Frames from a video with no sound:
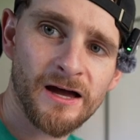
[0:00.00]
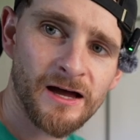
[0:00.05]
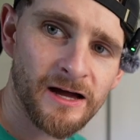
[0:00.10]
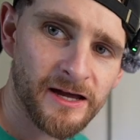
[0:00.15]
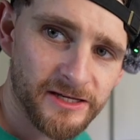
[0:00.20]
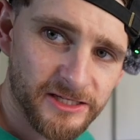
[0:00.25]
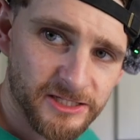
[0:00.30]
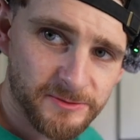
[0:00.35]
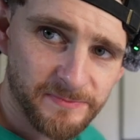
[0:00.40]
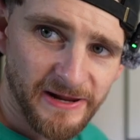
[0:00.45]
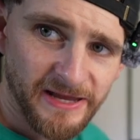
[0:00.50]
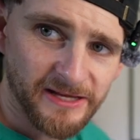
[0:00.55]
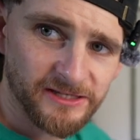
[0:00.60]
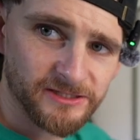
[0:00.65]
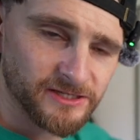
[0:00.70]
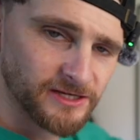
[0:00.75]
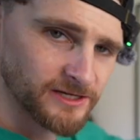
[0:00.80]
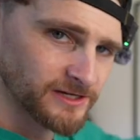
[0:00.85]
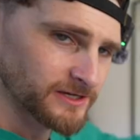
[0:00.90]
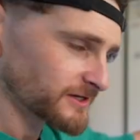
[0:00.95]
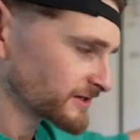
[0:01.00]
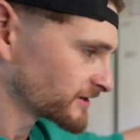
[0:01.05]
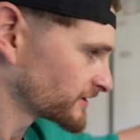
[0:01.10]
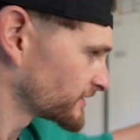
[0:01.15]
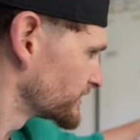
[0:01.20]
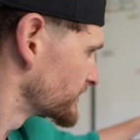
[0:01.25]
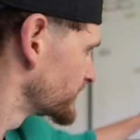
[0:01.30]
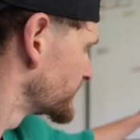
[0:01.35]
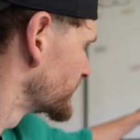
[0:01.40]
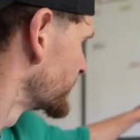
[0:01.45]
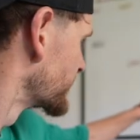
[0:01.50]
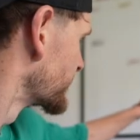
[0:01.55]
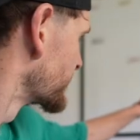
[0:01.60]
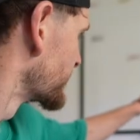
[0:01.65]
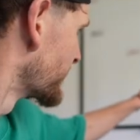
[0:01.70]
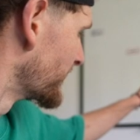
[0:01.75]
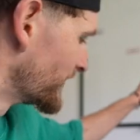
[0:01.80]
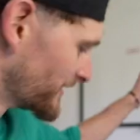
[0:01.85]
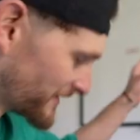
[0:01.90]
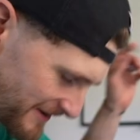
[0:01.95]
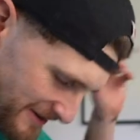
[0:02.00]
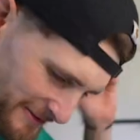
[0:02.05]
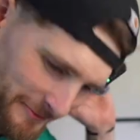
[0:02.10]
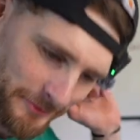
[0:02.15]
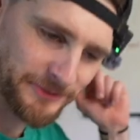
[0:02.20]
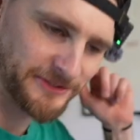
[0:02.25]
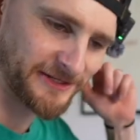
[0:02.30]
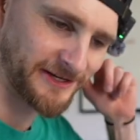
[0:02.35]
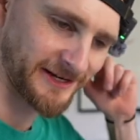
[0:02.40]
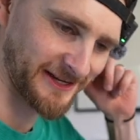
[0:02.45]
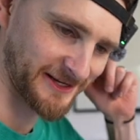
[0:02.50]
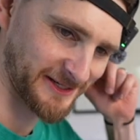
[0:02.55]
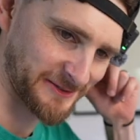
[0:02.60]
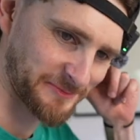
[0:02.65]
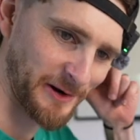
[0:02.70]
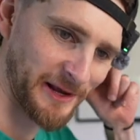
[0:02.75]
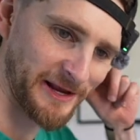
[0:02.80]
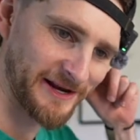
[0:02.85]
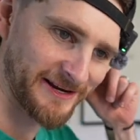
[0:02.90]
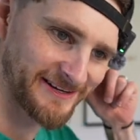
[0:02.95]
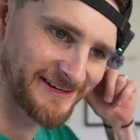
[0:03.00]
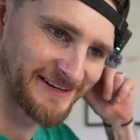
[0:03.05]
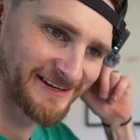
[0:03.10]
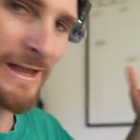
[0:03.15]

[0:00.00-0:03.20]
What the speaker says: I explained, what did I explain?